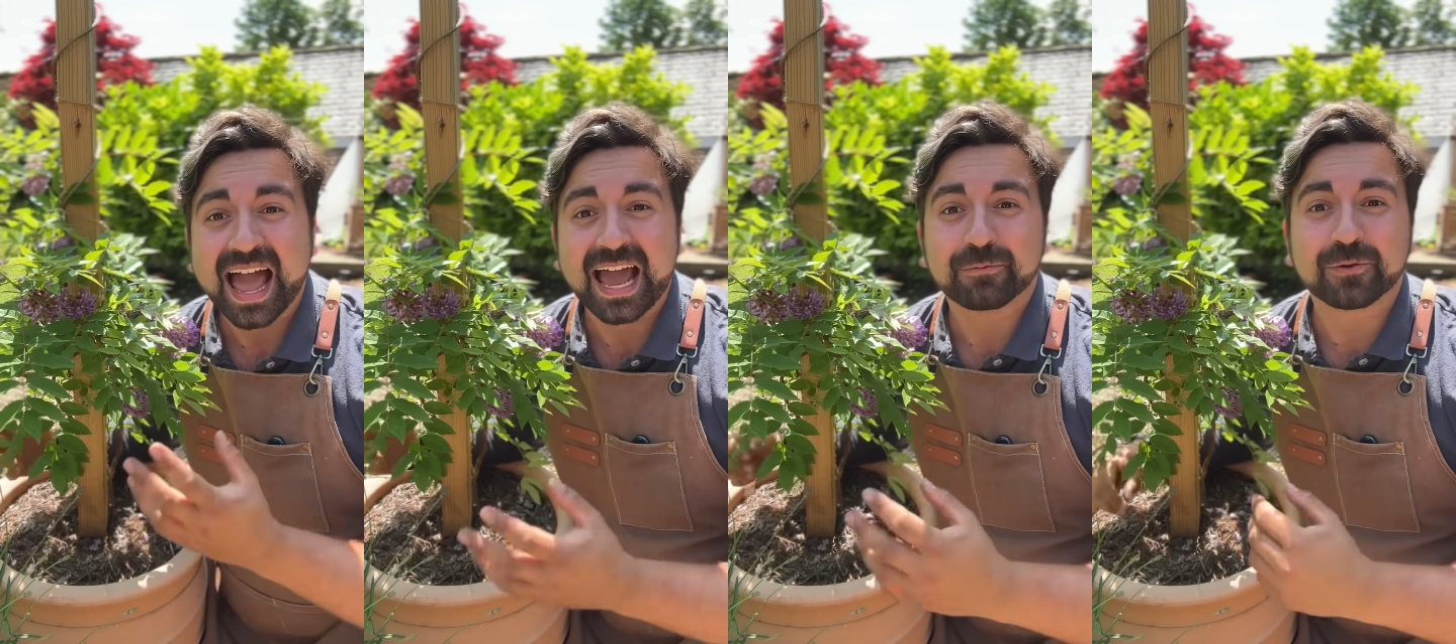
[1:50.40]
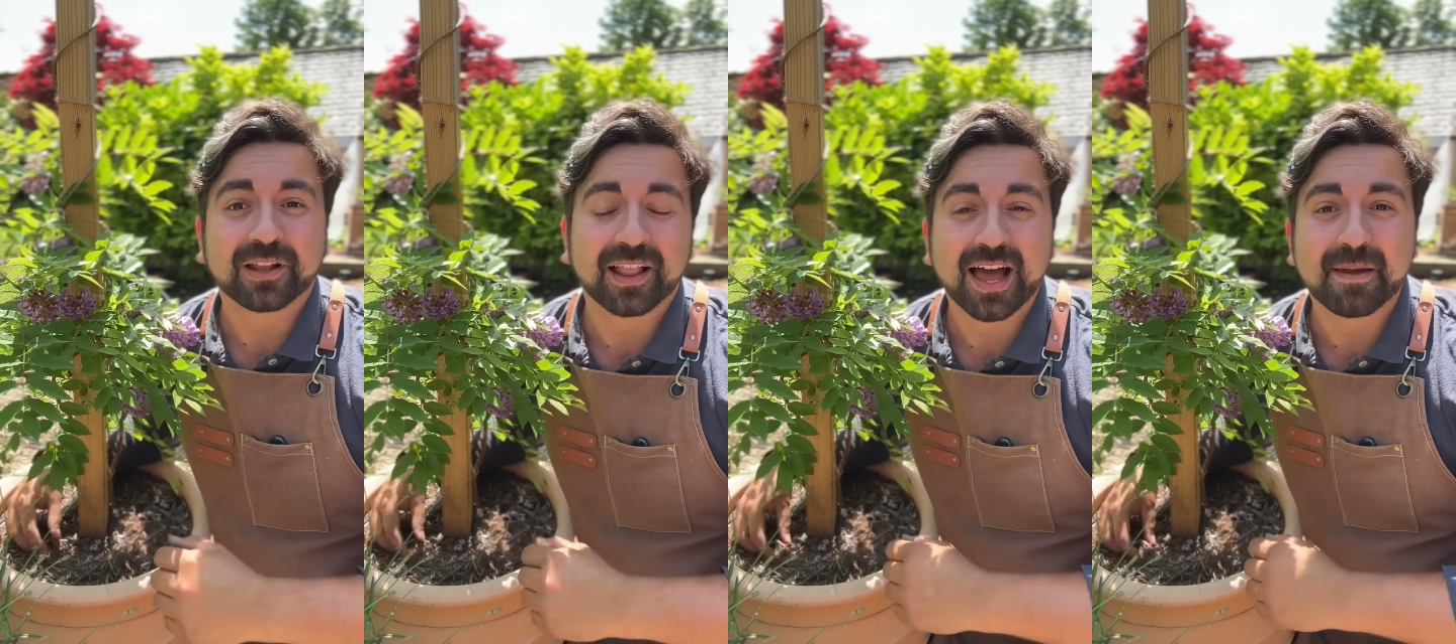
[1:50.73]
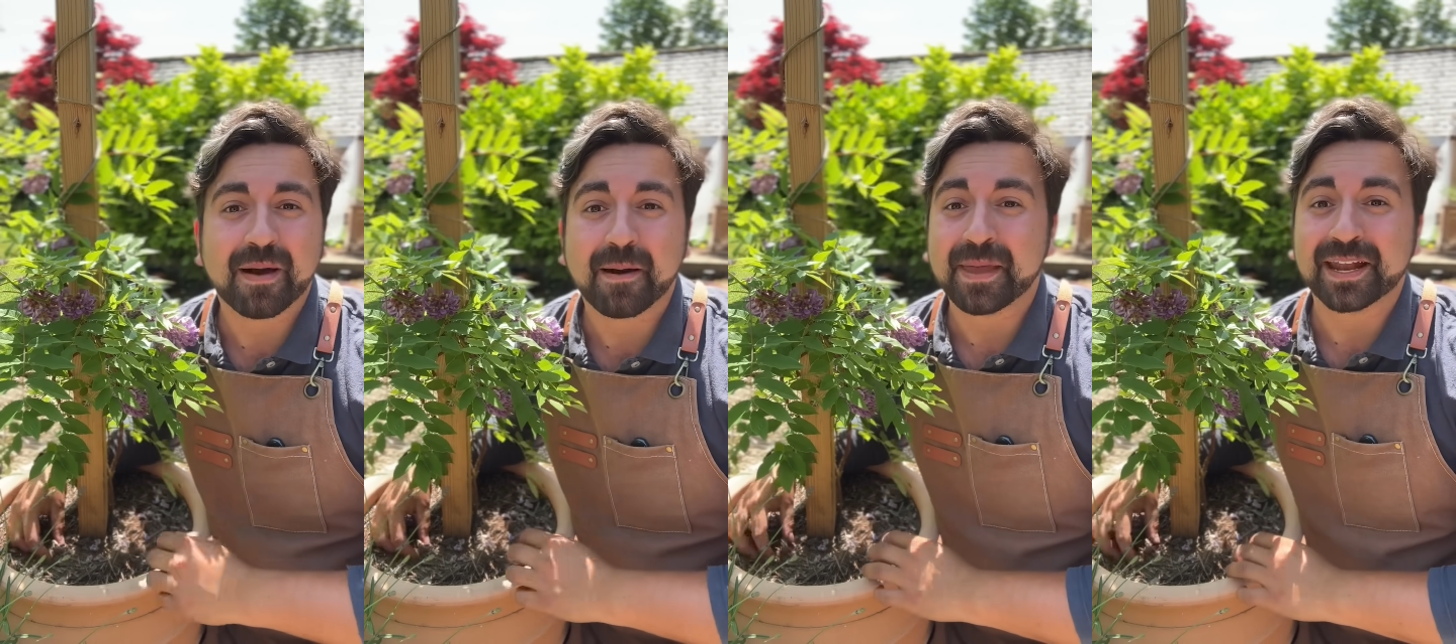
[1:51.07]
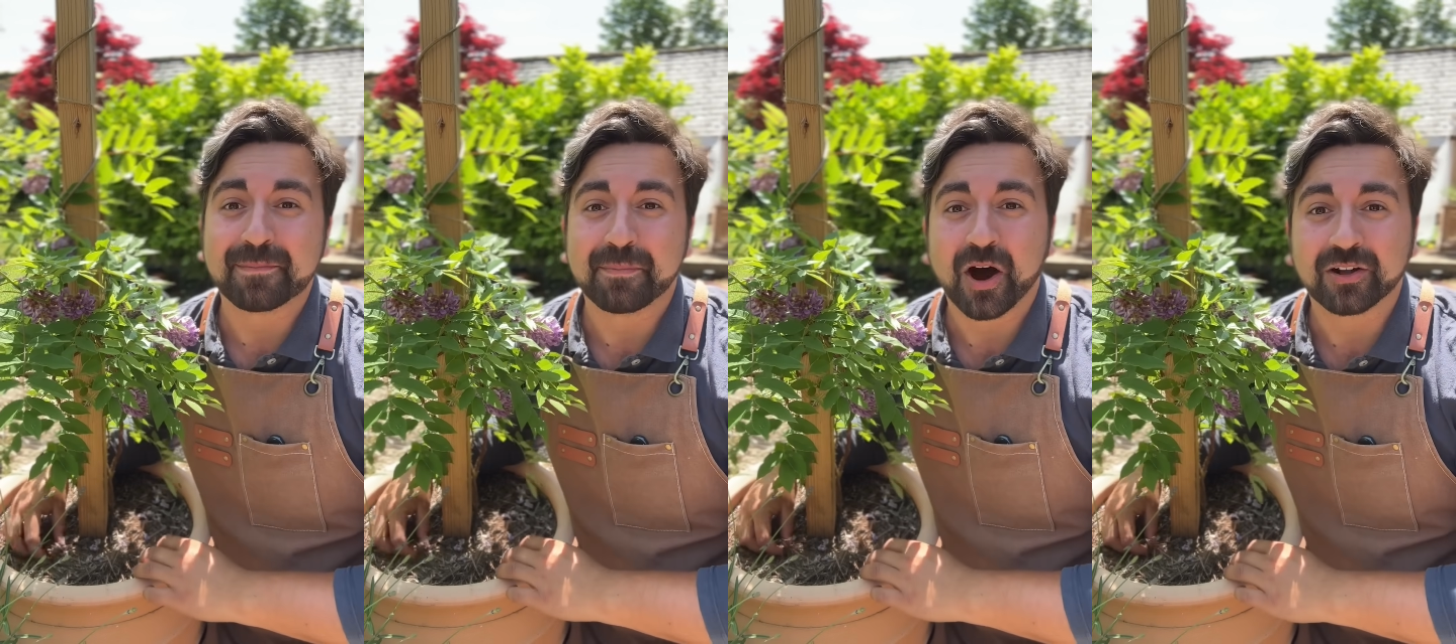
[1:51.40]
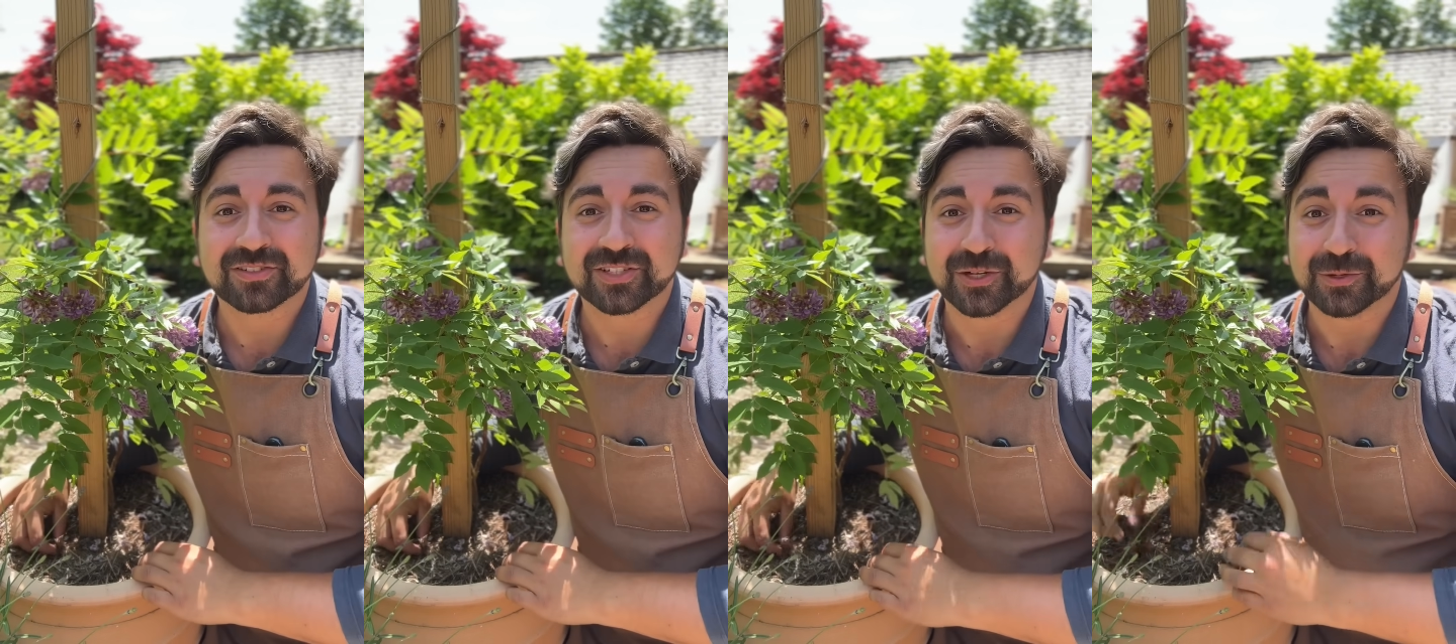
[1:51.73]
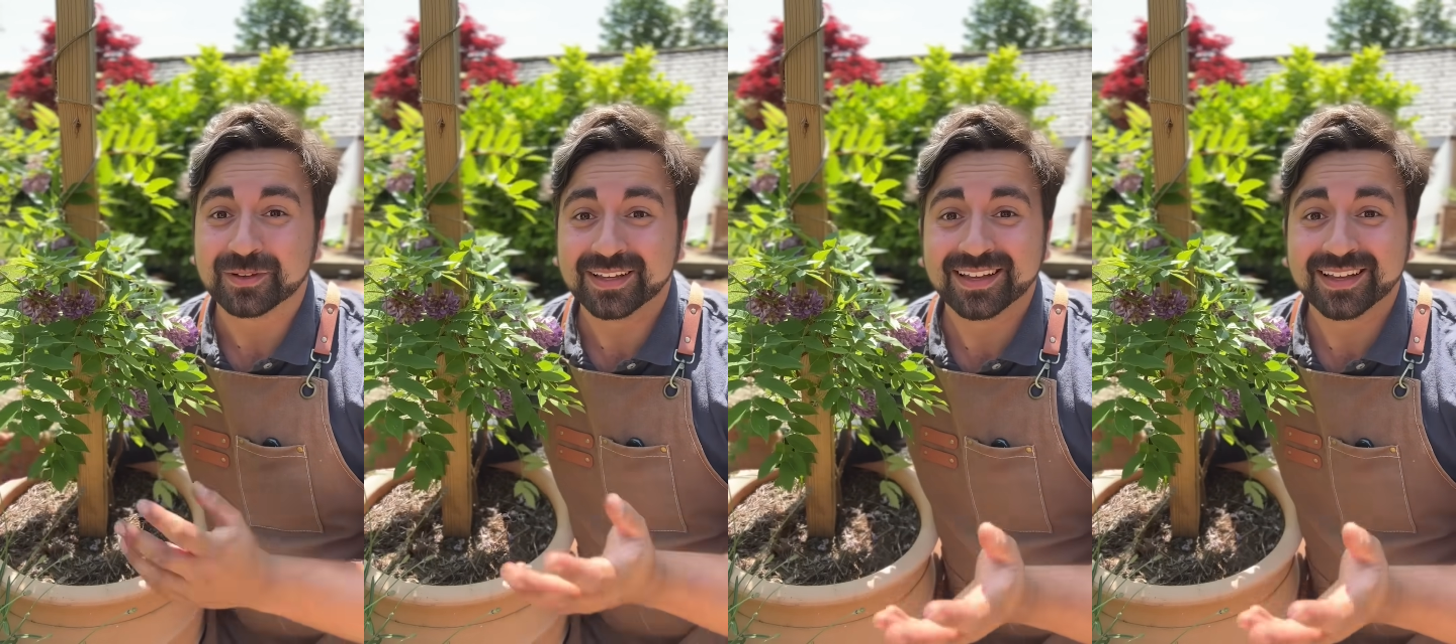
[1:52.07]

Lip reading: and will climb up in a pot too.